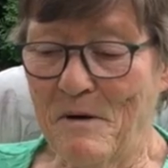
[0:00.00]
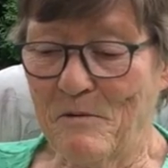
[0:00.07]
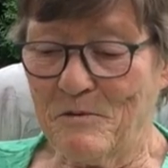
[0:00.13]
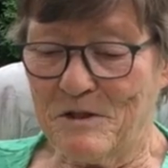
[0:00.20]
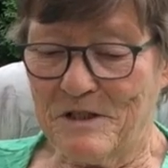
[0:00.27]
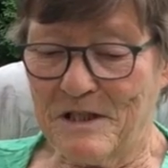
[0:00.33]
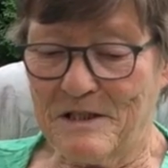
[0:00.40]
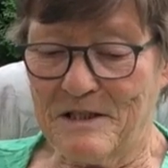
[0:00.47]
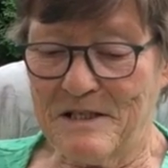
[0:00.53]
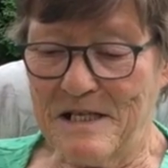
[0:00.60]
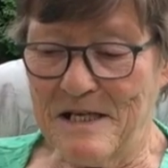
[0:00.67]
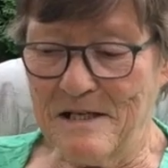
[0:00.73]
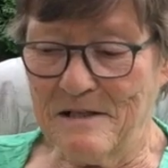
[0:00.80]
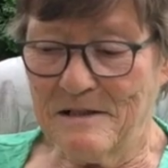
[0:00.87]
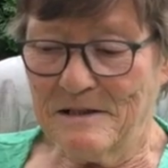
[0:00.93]
I was
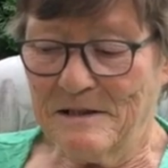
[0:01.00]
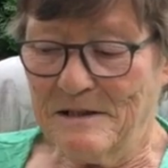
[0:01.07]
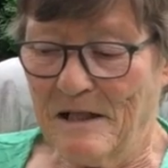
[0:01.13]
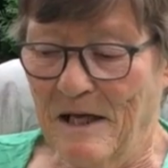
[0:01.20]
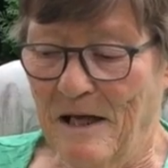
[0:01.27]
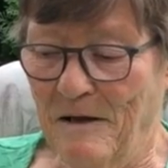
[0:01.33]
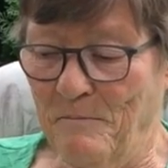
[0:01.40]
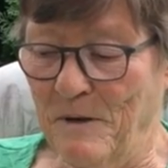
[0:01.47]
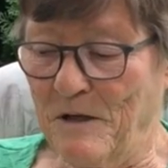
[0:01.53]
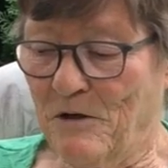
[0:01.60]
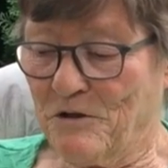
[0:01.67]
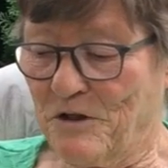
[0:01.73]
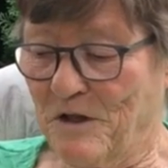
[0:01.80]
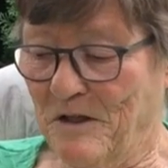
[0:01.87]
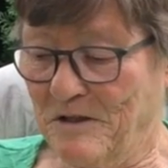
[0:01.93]
16,
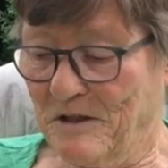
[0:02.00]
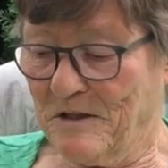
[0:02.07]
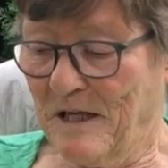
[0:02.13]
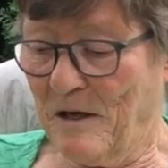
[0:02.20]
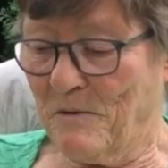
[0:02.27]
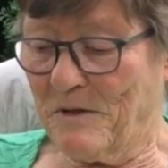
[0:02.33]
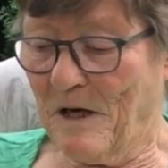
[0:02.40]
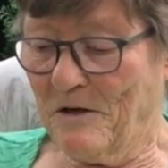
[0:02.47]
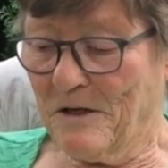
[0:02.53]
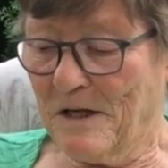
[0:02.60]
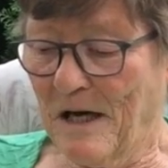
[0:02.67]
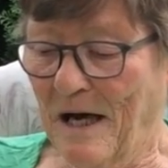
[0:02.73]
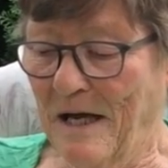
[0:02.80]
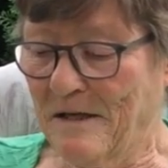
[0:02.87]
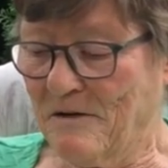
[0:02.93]
because as I say, without a
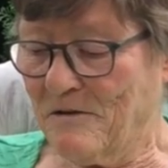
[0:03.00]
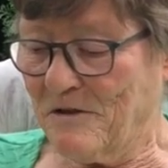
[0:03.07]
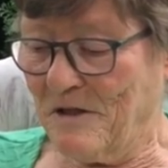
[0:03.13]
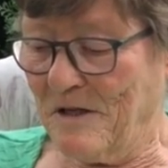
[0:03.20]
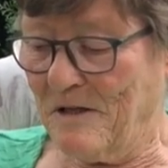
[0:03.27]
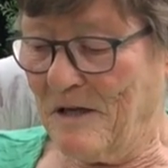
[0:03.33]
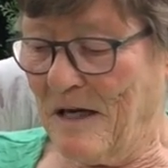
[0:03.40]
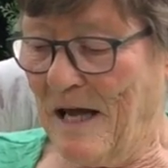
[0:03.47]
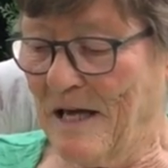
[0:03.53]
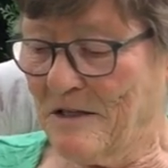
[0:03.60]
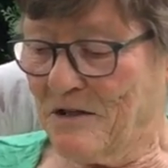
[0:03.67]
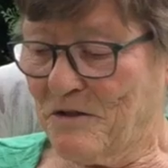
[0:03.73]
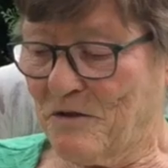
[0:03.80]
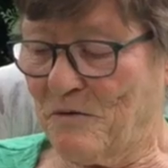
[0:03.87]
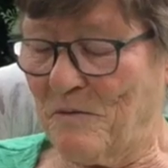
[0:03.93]
guide in the
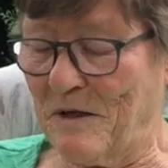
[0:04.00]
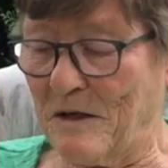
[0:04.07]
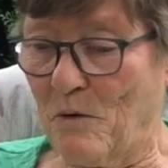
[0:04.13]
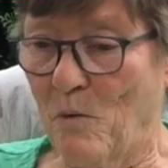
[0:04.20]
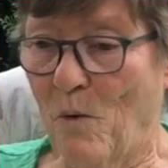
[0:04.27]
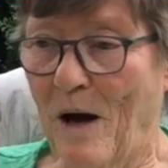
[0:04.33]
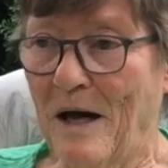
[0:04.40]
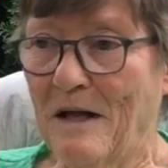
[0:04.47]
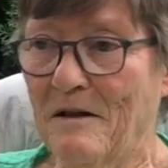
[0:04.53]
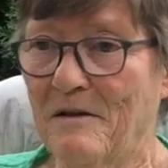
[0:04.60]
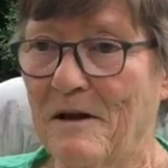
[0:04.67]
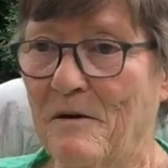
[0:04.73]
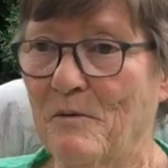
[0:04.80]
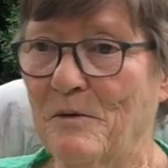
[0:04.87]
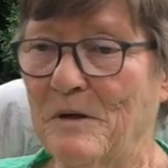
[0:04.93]
last little while
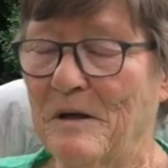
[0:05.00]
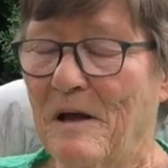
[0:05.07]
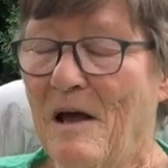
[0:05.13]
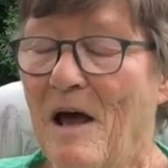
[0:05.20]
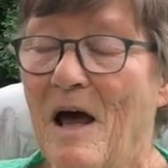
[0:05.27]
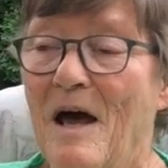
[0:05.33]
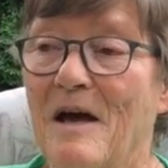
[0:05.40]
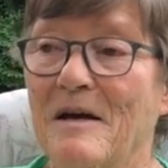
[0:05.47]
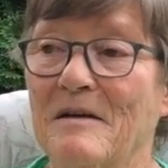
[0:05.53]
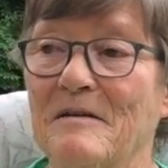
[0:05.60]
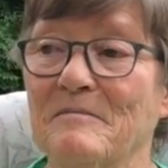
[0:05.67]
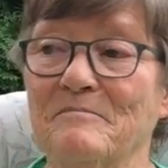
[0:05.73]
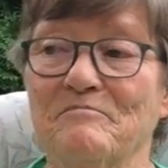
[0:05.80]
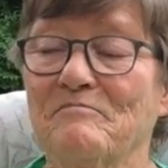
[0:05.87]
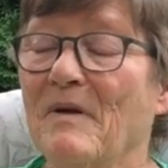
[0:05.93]
there,
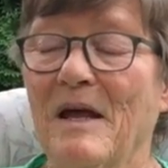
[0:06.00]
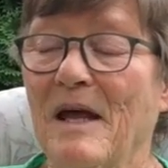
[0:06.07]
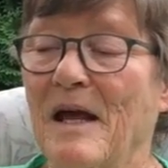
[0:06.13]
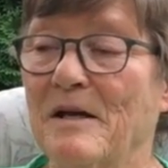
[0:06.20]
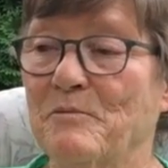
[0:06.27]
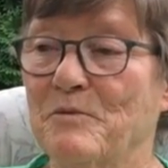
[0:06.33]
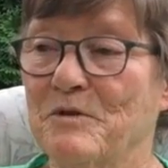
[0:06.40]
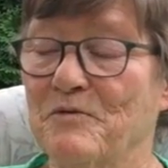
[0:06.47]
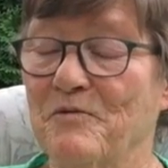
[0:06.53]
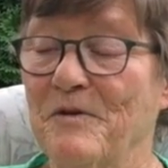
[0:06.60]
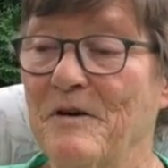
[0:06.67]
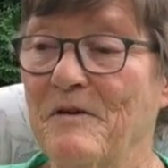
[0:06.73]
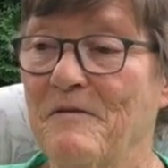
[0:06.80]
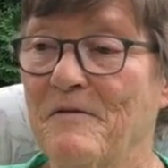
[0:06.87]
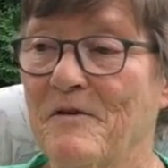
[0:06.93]
it was
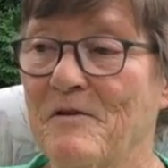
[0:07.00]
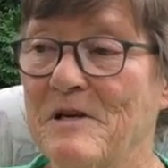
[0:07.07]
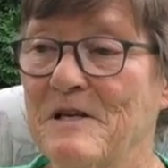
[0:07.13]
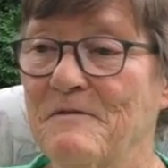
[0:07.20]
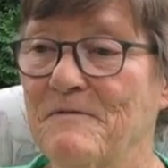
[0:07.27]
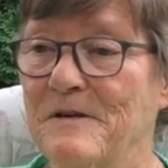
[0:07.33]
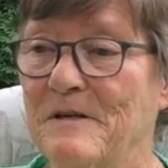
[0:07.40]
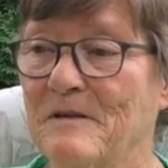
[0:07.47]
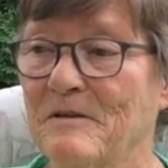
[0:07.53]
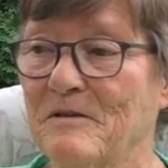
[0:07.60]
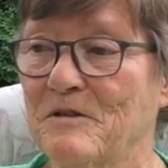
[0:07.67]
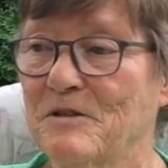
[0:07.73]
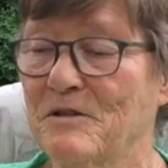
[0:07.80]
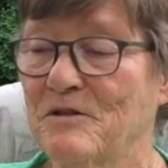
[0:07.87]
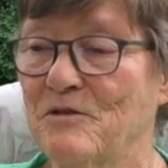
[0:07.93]
very, very
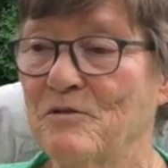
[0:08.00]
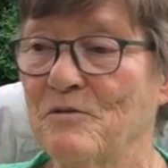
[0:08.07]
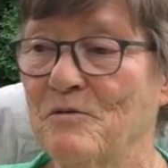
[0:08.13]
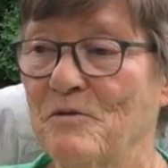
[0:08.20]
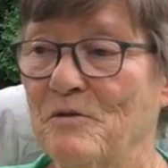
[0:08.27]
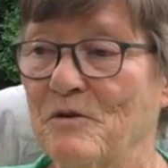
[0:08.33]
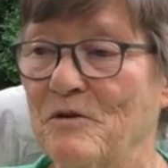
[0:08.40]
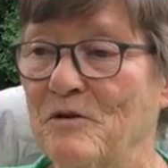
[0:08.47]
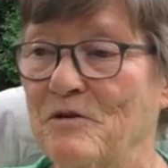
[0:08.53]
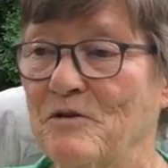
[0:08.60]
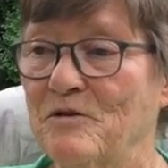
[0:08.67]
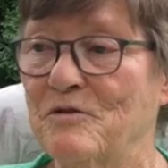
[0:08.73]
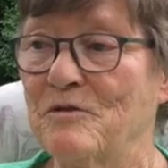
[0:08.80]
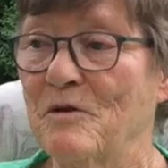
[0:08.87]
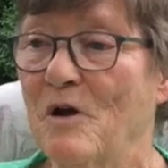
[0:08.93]
difficult to.
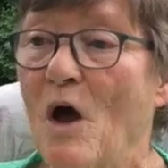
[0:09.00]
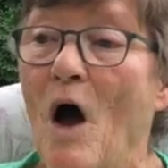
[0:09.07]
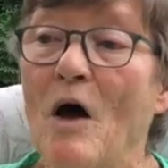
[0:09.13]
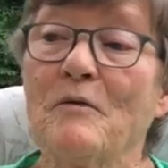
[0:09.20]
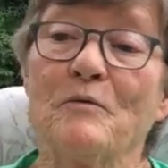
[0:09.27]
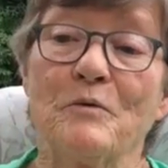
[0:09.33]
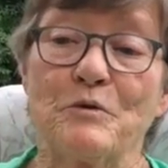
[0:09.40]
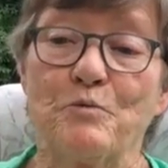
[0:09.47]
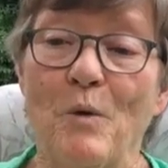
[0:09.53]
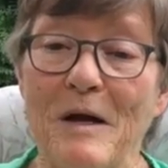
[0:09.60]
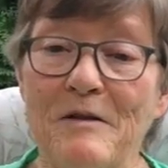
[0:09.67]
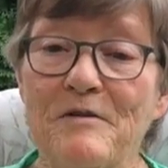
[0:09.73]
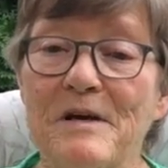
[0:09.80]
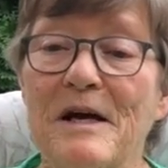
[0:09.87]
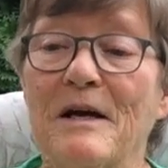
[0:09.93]
There was
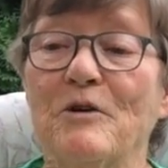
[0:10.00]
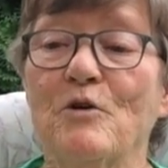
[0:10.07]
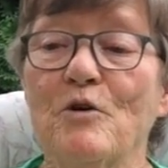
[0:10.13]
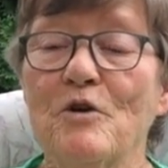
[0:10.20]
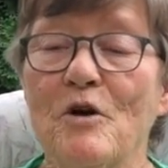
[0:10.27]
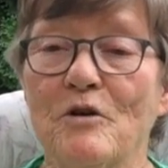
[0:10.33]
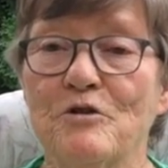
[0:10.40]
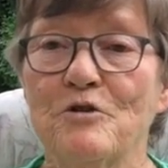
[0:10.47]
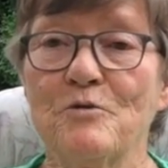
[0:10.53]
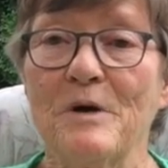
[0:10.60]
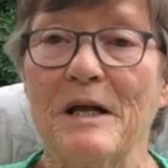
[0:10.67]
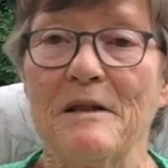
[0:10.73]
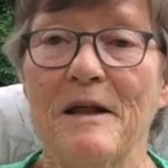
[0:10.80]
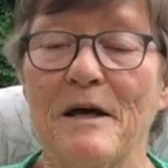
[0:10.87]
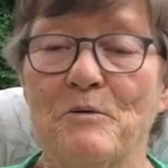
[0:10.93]
one thing I could not do,
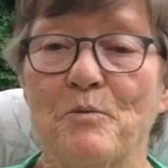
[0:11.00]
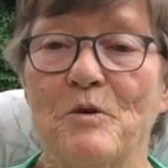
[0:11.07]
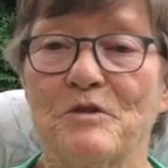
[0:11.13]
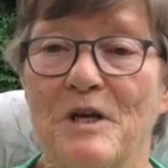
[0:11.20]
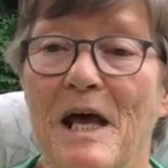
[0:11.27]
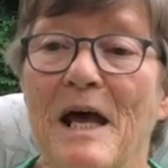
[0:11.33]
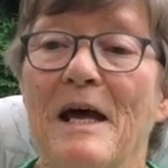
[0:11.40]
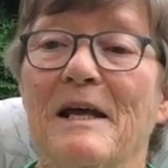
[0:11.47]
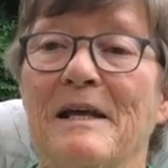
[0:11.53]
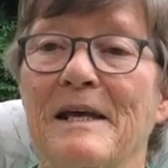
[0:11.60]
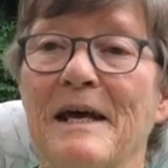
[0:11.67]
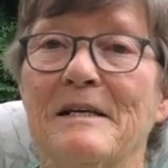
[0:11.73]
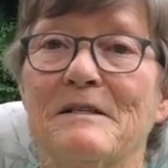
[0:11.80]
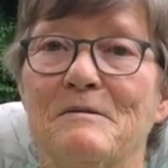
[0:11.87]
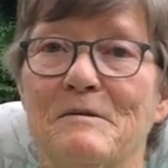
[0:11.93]
and that was
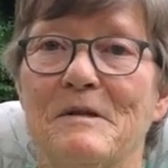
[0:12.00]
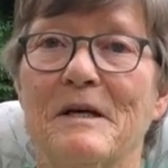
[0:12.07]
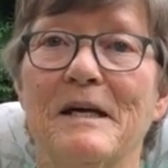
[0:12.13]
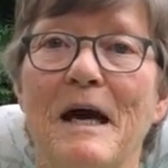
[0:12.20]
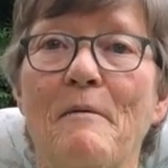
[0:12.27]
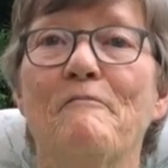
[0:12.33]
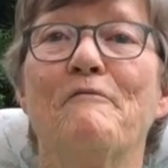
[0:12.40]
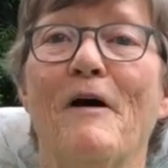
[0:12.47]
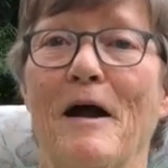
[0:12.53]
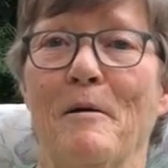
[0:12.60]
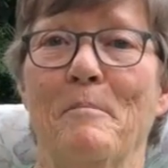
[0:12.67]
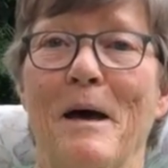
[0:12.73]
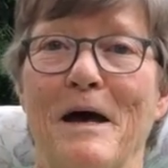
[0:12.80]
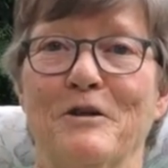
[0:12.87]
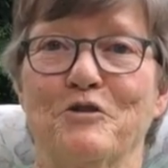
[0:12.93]
get the campfire
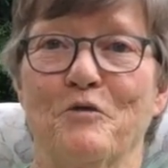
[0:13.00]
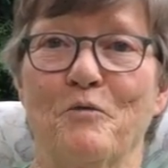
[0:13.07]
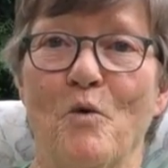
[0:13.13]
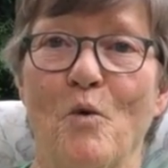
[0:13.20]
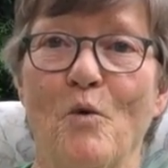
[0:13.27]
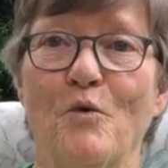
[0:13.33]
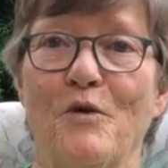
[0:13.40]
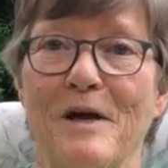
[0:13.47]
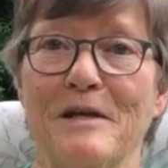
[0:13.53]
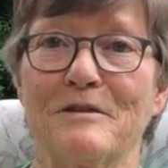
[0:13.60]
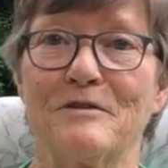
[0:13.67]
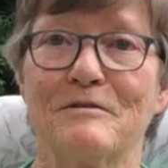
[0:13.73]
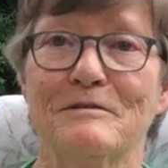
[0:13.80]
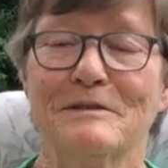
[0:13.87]
badge of all things,